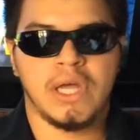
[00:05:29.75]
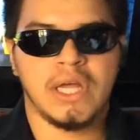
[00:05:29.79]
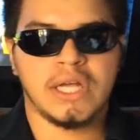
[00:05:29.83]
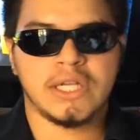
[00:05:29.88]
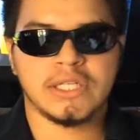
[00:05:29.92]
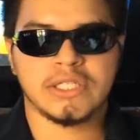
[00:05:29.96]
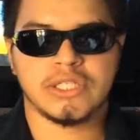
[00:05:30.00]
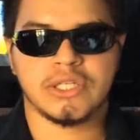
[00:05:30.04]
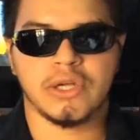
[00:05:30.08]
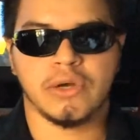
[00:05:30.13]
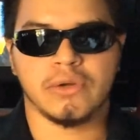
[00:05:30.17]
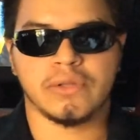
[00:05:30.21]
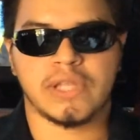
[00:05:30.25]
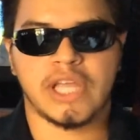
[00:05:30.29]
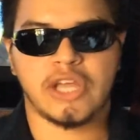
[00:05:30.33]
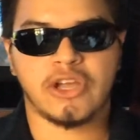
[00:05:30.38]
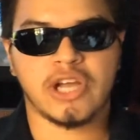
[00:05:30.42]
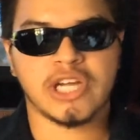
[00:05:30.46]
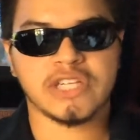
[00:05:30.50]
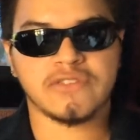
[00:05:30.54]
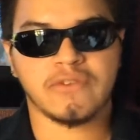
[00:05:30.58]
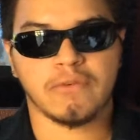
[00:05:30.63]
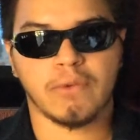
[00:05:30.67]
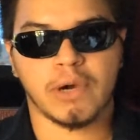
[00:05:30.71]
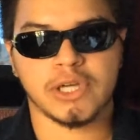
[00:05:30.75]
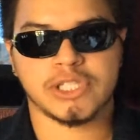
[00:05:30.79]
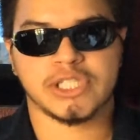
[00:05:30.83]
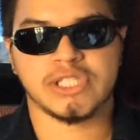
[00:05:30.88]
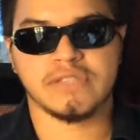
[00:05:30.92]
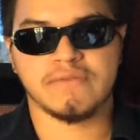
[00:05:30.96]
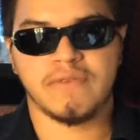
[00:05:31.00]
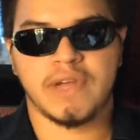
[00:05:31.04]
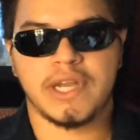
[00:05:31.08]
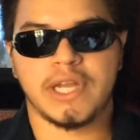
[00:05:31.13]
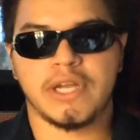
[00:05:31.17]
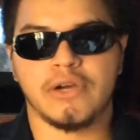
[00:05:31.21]
So thank you guys for watching this
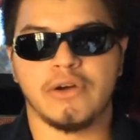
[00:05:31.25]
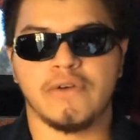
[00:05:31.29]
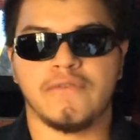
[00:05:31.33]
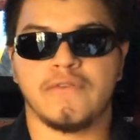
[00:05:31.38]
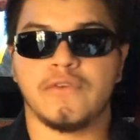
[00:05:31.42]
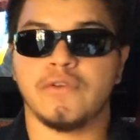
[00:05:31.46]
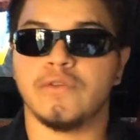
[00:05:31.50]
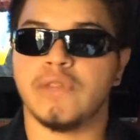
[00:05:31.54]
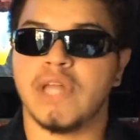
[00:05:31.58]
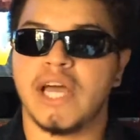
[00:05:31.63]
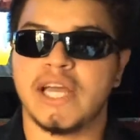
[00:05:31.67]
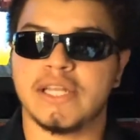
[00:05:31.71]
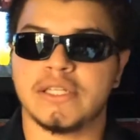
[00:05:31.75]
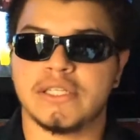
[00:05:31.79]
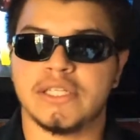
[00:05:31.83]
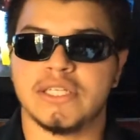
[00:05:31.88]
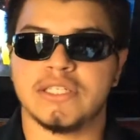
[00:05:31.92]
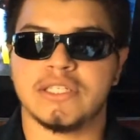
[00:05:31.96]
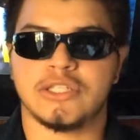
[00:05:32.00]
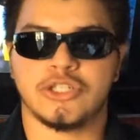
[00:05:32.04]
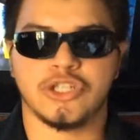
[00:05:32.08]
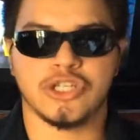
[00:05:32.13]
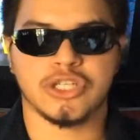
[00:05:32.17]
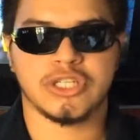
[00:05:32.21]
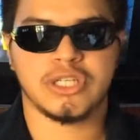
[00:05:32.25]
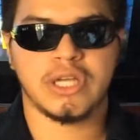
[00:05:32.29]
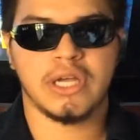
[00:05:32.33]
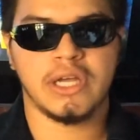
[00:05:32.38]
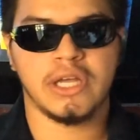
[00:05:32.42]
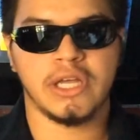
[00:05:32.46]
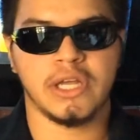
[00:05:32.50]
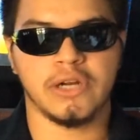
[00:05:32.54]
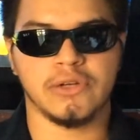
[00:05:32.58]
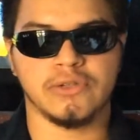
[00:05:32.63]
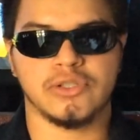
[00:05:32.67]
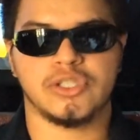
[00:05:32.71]
video. If you like this, just
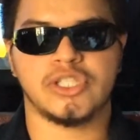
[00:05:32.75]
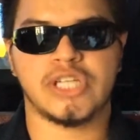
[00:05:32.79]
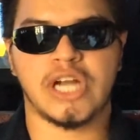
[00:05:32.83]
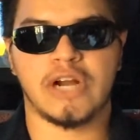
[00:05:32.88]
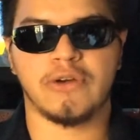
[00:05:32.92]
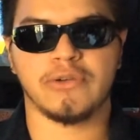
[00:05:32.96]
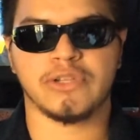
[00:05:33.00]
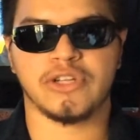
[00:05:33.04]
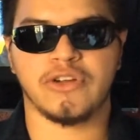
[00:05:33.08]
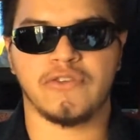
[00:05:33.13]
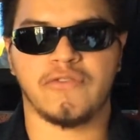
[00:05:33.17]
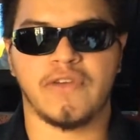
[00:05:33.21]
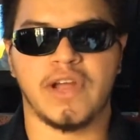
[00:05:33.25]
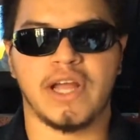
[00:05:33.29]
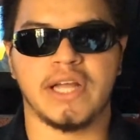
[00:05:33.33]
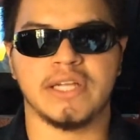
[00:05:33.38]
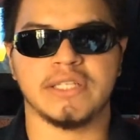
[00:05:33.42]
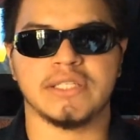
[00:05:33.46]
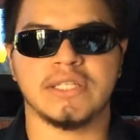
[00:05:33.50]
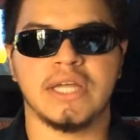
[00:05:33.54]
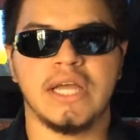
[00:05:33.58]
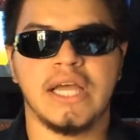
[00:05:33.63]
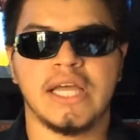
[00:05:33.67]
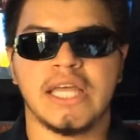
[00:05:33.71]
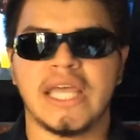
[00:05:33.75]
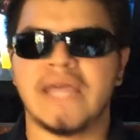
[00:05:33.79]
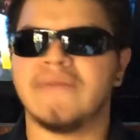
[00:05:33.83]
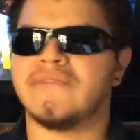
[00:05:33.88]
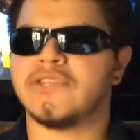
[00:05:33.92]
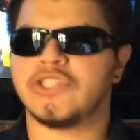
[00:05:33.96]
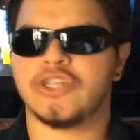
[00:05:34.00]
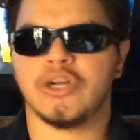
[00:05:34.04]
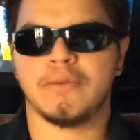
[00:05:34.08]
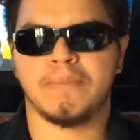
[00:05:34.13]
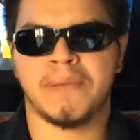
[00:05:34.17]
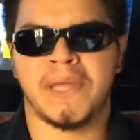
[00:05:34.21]
share with your friends. Give us
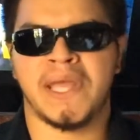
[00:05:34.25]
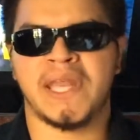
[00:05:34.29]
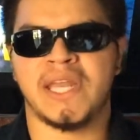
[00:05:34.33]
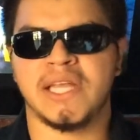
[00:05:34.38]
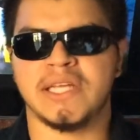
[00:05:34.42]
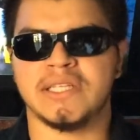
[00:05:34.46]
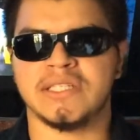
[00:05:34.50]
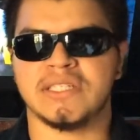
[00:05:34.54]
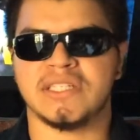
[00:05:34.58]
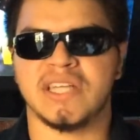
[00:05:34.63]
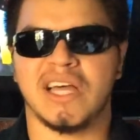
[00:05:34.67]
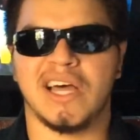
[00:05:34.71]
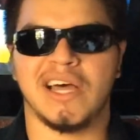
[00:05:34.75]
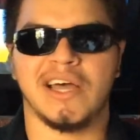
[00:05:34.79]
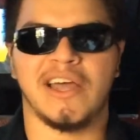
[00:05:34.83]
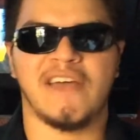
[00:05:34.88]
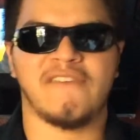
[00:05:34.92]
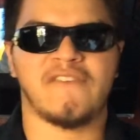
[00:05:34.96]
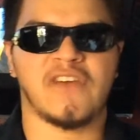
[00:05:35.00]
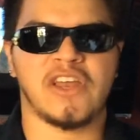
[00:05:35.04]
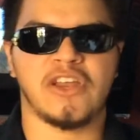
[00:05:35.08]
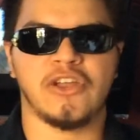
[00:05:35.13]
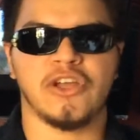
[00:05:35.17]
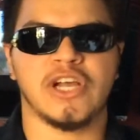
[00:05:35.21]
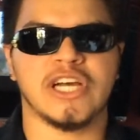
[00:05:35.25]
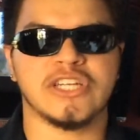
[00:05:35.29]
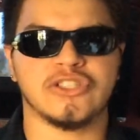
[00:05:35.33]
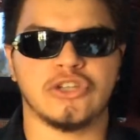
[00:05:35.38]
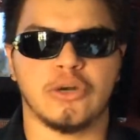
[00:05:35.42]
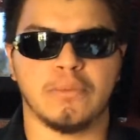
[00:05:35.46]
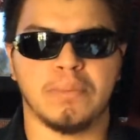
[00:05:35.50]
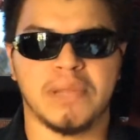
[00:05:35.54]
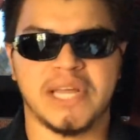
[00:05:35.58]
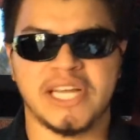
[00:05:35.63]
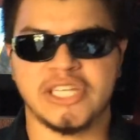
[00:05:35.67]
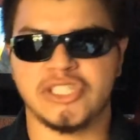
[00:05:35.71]
your opinions. If any of you guys are
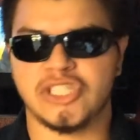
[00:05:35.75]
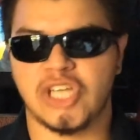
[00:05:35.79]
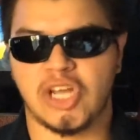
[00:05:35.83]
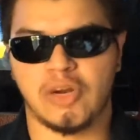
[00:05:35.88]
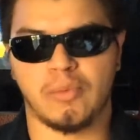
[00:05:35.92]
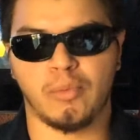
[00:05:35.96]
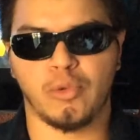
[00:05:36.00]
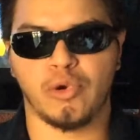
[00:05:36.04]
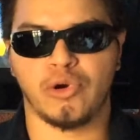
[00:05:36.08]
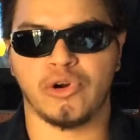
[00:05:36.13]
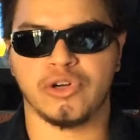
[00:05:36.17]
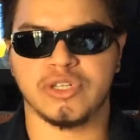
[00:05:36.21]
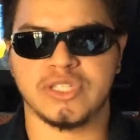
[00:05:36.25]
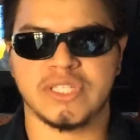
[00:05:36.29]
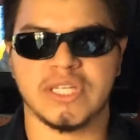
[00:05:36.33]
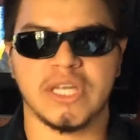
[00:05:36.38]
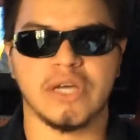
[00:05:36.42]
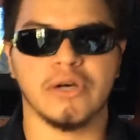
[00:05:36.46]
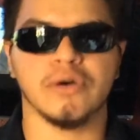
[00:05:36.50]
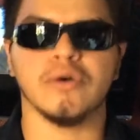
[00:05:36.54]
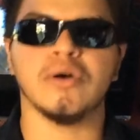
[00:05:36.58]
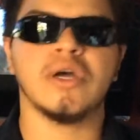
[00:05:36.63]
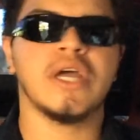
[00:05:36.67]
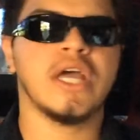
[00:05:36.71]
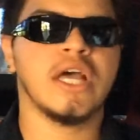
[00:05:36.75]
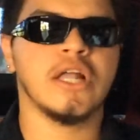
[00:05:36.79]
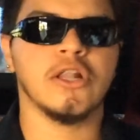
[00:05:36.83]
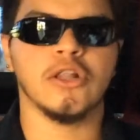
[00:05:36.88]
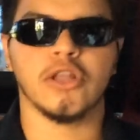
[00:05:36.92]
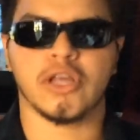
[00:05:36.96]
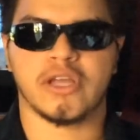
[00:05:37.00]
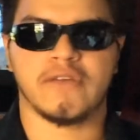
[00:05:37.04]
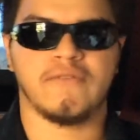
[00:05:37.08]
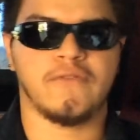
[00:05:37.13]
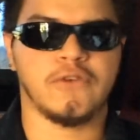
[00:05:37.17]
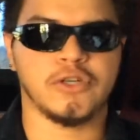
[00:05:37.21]
playing Shadow Mordor still,
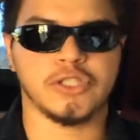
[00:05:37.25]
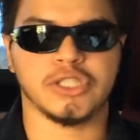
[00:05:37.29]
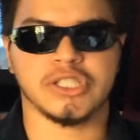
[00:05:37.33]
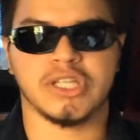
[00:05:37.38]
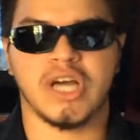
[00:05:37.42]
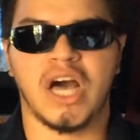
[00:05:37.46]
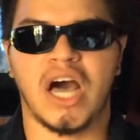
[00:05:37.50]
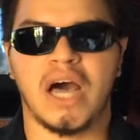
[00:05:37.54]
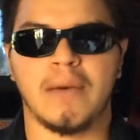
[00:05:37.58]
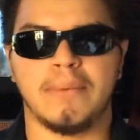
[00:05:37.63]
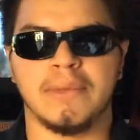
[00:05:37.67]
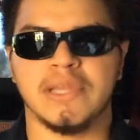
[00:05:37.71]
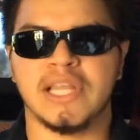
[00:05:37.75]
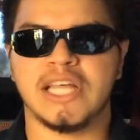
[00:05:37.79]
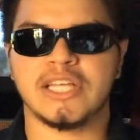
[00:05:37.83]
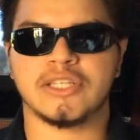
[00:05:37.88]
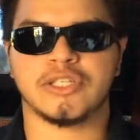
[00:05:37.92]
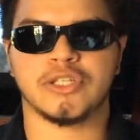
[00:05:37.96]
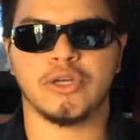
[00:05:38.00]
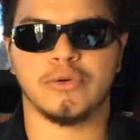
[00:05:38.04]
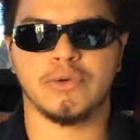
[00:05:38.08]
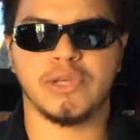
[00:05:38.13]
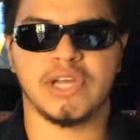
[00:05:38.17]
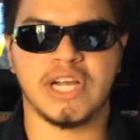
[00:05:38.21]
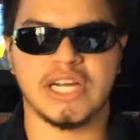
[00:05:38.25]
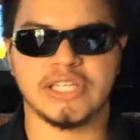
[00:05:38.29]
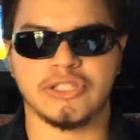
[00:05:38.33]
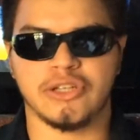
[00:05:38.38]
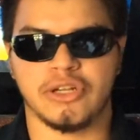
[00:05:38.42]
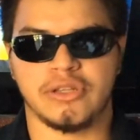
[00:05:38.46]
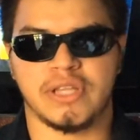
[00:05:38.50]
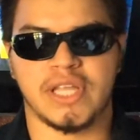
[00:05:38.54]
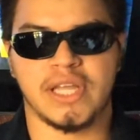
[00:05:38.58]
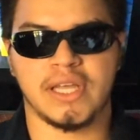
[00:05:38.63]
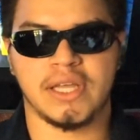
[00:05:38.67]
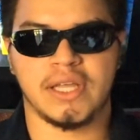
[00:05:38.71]
looking forward to the hobby, let us know what you guys are
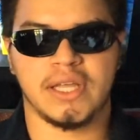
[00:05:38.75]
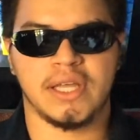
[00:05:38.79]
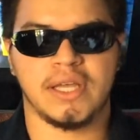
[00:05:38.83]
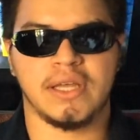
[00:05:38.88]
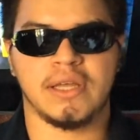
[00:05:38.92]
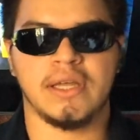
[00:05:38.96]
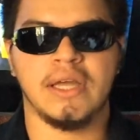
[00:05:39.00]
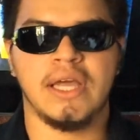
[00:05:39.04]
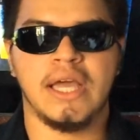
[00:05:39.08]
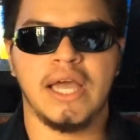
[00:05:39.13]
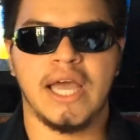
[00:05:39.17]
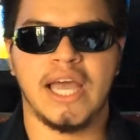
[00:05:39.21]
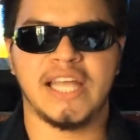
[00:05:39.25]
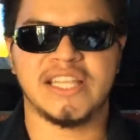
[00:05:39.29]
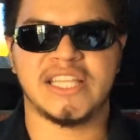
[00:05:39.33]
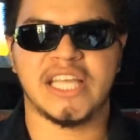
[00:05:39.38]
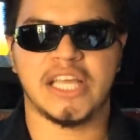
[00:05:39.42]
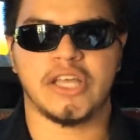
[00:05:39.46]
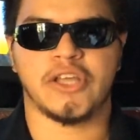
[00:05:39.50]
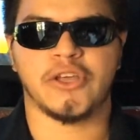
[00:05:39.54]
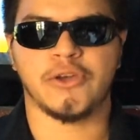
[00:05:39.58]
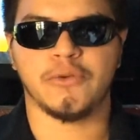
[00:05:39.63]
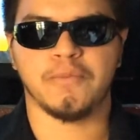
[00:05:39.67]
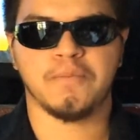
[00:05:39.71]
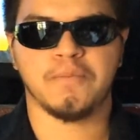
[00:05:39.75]
thinking. And thank you.